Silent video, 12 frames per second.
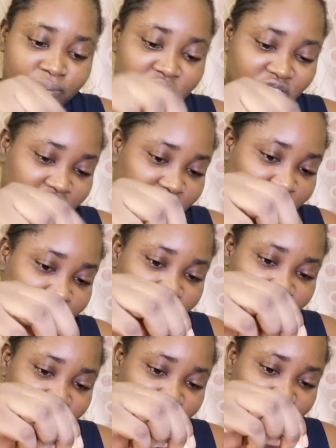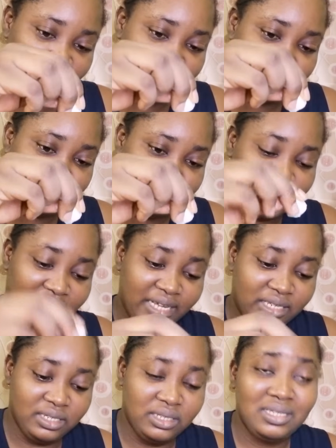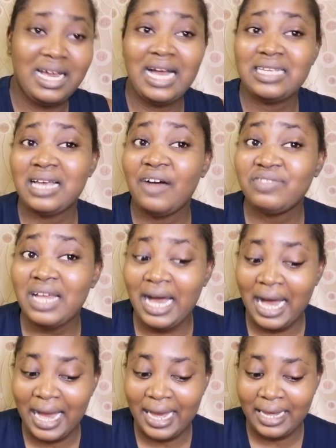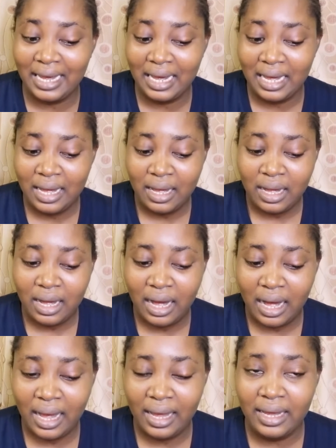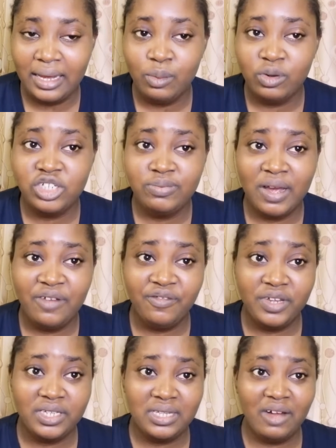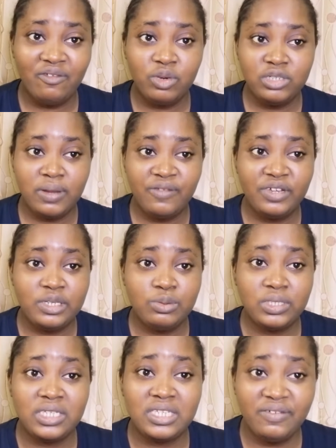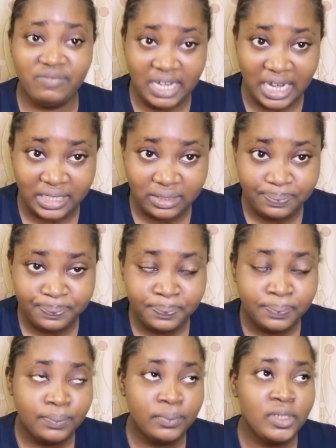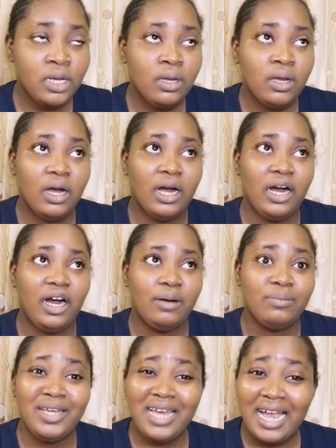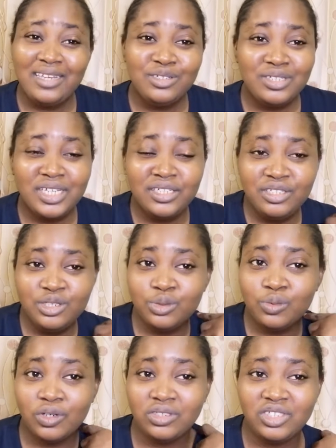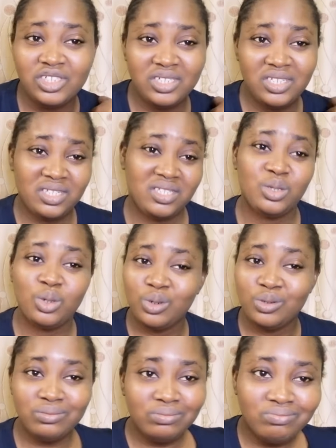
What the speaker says: just a little bit like this. That's after I wash my face. I've washed my face with Safeguard. I used a new one just so